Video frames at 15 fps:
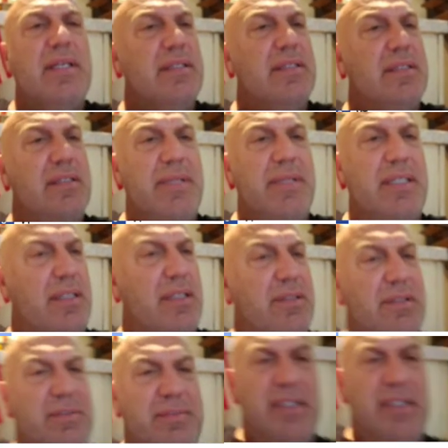It's going to be
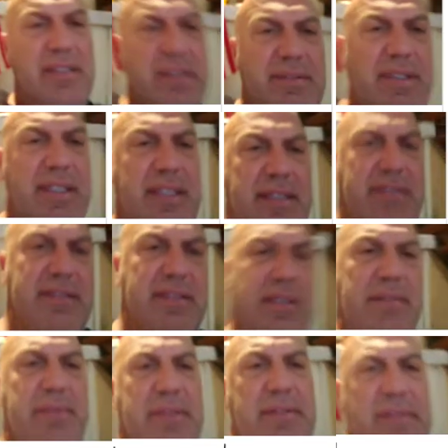close. I'm telling you right now, it's
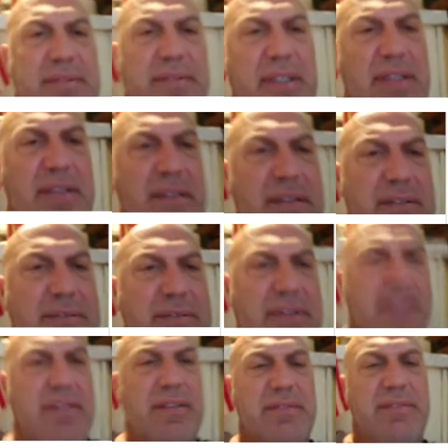going to be very,
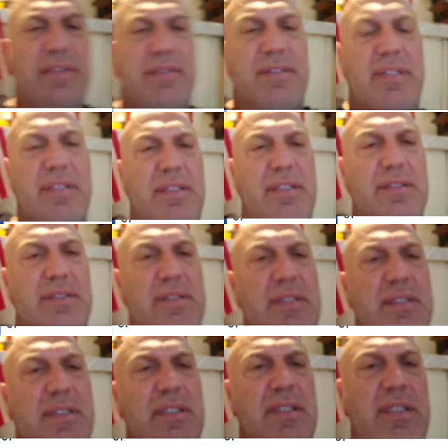very, very close.
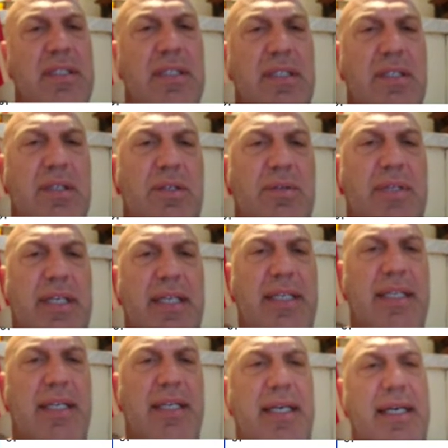
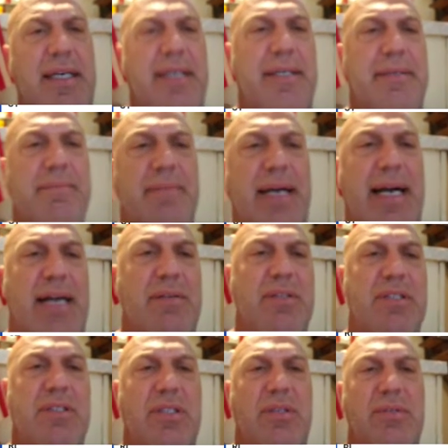Okay. Um,
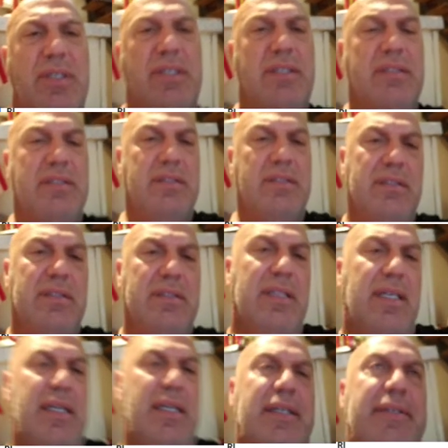Arizona.
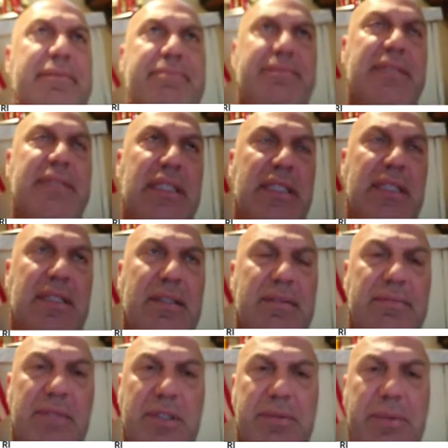Um,
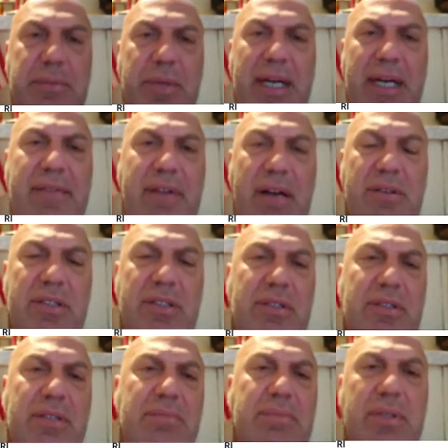most people have
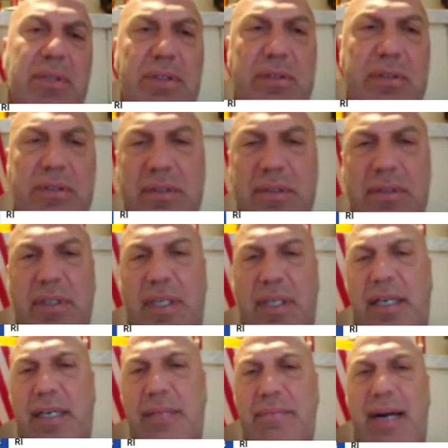Arizona blue.
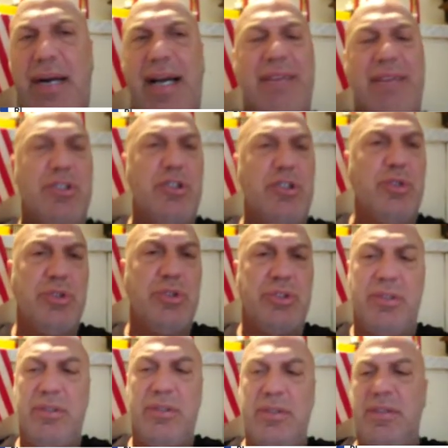Um, I have a
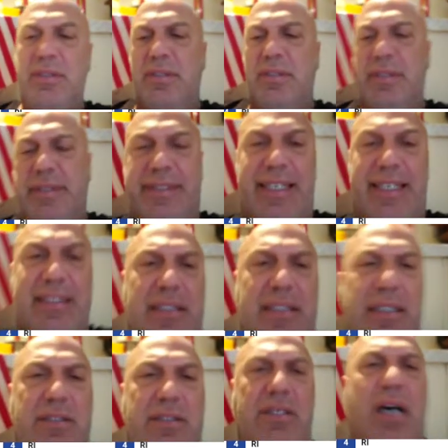neutral. That's
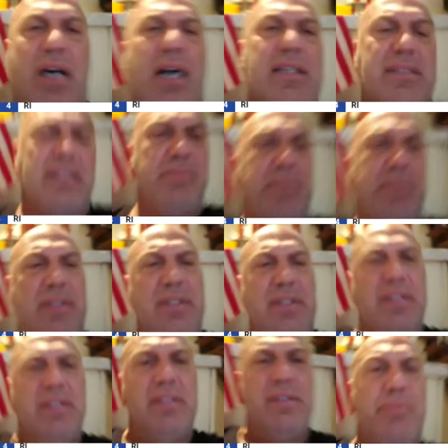a toss up
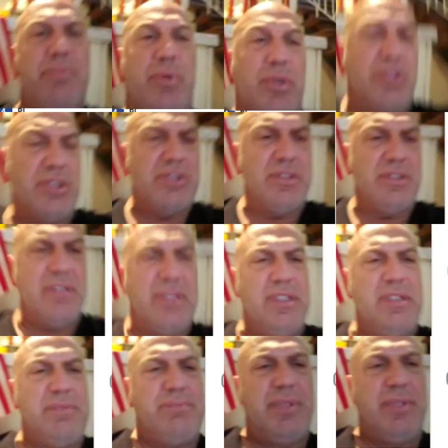
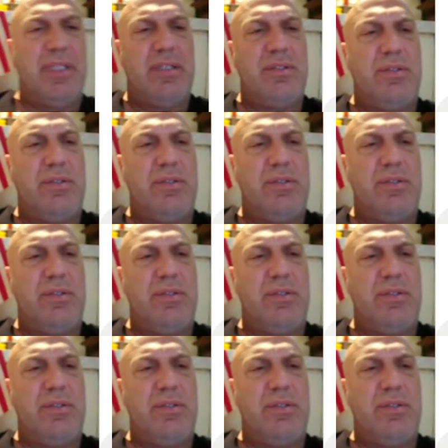personally, but